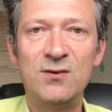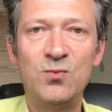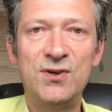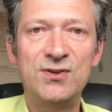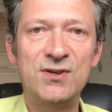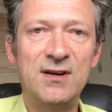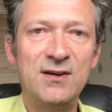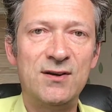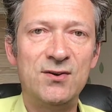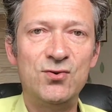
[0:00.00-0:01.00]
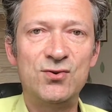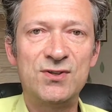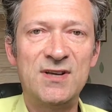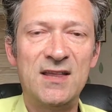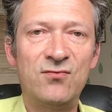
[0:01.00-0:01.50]
which you just
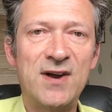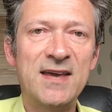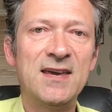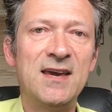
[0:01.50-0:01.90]
take the racking